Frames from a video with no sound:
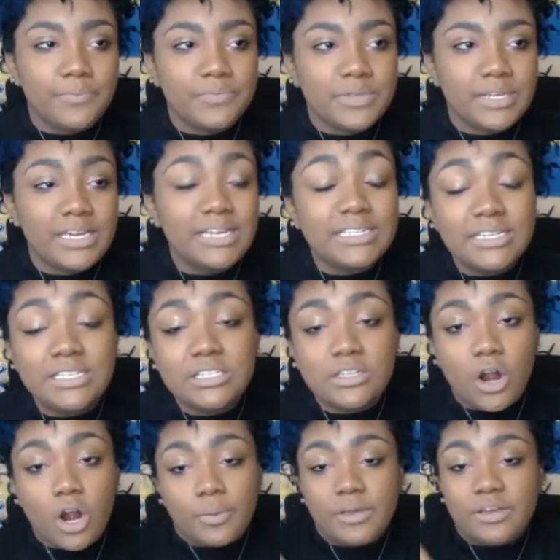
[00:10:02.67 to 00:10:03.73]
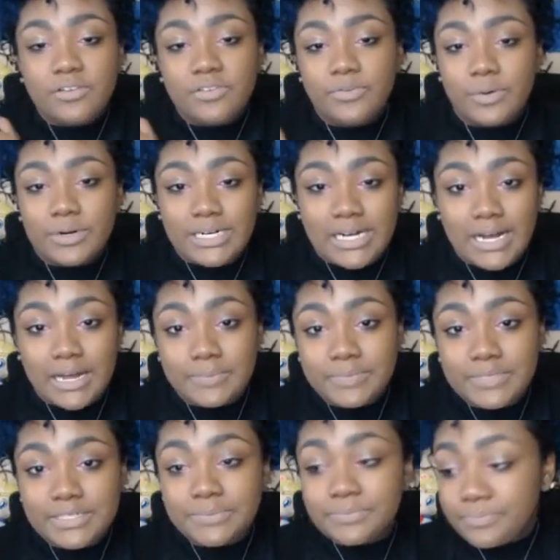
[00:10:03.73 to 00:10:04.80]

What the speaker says: He did scar me 4 times,